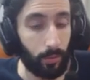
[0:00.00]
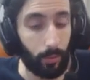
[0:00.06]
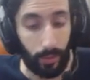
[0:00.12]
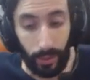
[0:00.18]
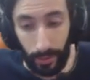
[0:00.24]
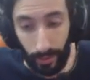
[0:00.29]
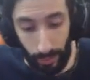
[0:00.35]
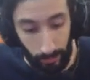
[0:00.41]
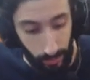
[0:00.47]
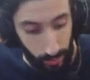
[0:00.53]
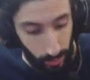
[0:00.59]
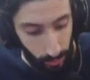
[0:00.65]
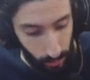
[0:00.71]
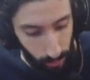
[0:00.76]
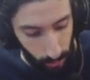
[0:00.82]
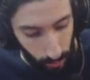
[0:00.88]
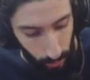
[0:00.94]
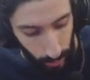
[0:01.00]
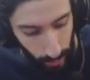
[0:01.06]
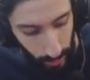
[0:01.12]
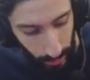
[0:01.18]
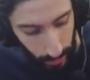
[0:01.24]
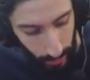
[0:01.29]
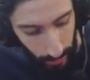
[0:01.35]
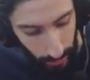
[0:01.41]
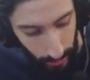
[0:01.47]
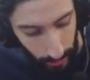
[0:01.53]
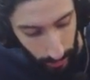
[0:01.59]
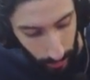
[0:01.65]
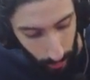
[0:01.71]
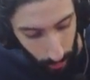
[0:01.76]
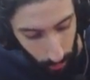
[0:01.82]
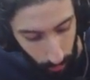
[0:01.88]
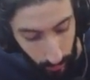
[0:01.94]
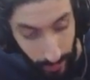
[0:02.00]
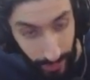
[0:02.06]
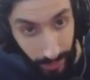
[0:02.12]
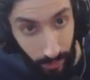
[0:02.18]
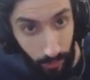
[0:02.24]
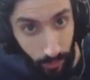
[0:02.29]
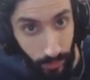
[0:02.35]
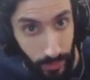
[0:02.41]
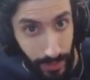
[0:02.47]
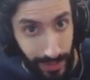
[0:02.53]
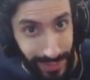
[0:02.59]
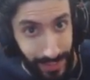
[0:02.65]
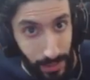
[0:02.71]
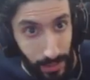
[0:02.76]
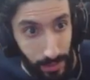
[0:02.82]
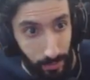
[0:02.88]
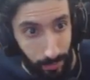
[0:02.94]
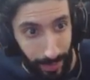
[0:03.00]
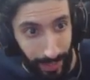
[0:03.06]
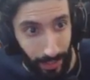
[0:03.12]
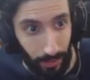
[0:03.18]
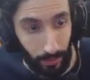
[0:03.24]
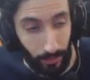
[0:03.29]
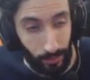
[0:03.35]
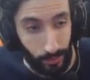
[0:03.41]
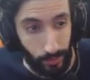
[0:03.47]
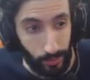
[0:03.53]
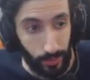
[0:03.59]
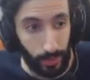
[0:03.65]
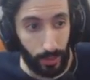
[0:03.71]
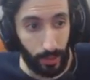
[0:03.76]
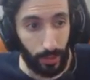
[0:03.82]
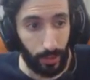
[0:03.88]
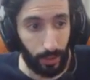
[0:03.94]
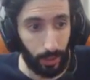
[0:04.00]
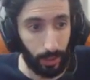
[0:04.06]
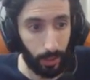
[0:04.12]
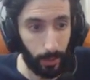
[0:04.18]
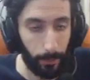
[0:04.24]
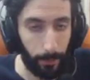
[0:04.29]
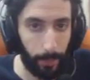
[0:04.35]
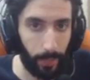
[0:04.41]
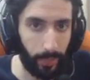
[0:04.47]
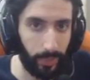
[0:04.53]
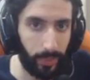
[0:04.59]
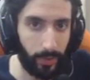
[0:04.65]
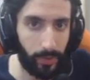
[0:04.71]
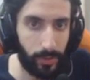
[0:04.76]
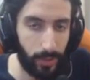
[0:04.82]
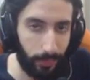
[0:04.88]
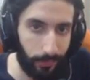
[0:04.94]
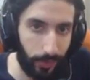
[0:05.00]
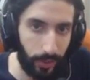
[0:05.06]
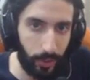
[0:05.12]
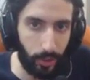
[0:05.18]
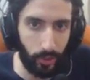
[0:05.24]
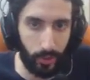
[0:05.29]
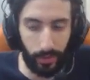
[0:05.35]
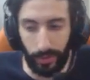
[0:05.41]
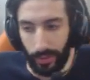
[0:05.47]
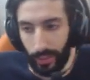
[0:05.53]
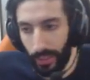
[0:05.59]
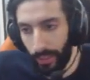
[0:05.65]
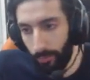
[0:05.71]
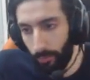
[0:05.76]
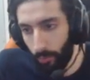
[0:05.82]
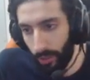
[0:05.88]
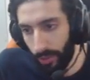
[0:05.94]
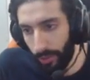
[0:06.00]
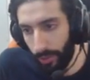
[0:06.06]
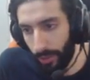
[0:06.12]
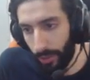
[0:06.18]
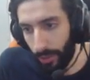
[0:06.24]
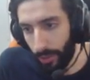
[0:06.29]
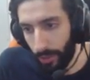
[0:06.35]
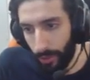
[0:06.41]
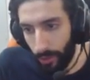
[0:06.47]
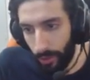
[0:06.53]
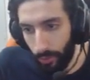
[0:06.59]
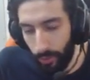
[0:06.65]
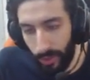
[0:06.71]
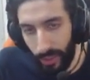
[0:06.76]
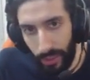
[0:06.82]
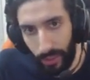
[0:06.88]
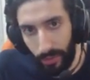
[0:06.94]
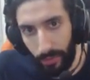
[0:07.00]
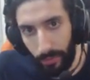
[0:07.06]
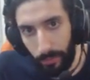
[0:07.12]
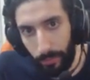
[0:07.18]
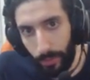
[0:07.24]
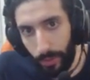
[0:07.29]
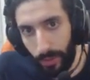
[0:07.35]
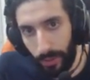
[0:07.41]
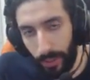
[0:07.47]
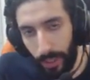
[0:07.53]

when it comes to uh, ground spells. Um, there's a feature in the game where you can put an